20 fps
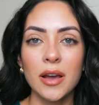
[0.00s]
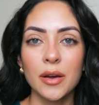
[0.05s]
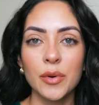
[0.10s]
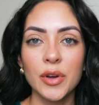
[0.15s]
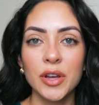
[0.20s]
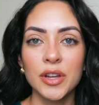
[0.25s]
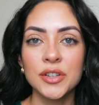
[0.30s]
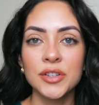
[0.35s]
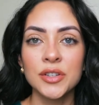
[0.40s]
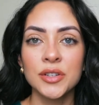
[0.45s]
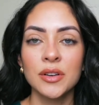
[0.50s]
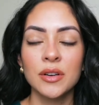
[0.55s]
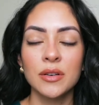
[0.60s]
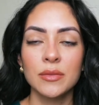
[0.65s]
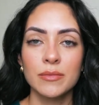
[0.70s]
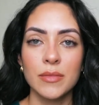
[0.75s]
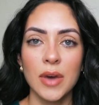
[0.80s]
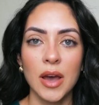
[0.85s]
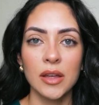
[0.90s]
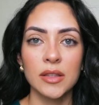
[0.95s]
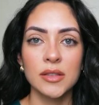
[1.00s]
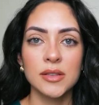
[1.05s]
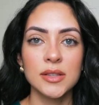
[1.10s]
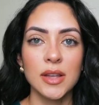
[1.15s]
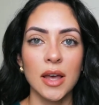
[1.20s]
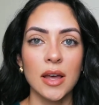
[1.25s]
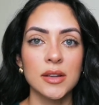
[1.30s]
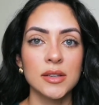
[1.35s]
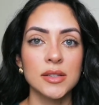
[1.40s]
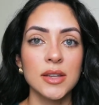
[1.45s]
language, maths,
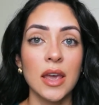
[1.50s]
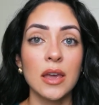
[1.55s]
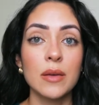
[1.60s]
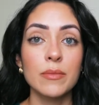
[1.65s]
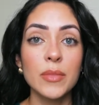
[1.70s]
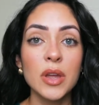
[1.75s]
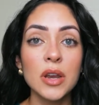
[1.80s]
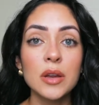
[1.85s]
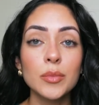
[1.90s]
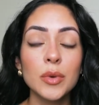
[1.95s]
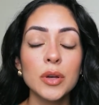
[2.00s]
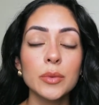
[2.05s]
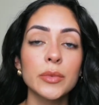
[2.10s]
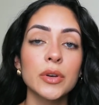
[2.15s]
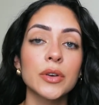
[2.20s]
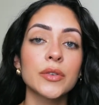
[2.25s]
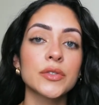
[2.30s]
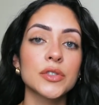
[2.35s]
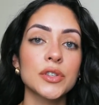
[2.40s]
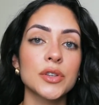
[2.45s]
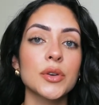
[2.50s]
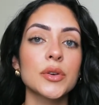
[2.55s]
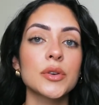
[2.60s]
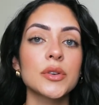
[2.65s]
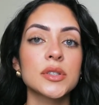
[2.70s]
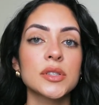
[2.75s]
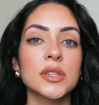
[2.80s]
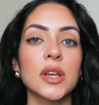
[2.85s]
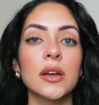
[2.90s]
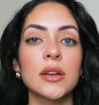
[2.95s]
and a minimum of
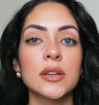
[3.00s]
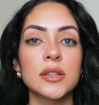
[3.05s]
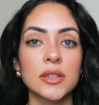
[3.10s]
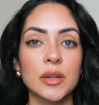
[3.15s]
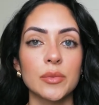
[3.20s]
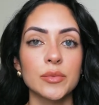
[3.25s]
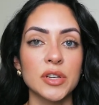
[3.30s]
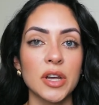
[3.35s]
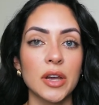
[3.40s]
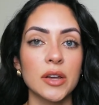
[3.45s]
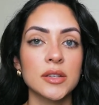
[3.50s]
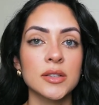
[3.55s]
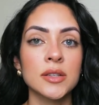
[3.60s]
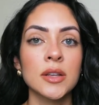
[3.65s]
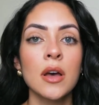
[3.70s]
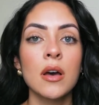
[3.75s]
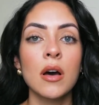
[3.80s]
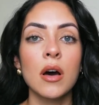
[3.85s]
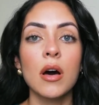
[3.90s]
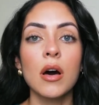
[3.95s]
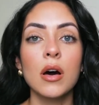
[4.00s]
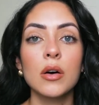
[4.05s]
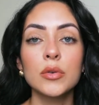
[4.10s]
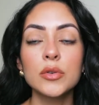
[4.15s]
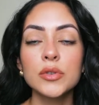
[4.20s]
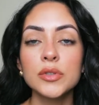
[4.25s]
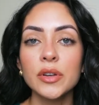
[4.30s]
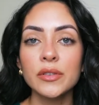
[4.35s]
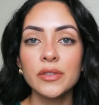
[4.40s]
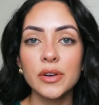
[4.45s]
2 science subjects are
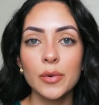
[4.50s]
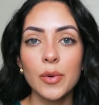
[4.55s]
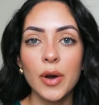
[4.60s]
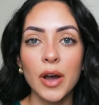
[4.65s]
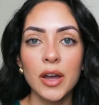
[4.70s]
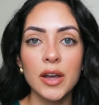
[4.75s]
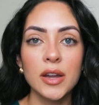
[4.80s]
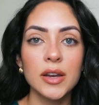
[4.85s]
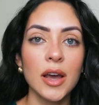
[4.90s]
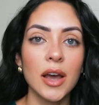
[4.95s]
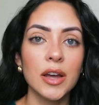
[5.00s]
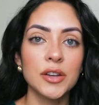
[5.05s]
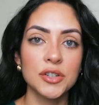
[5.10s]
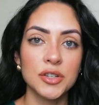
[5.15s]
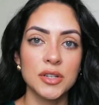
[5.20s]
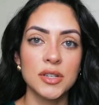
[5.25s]
also required at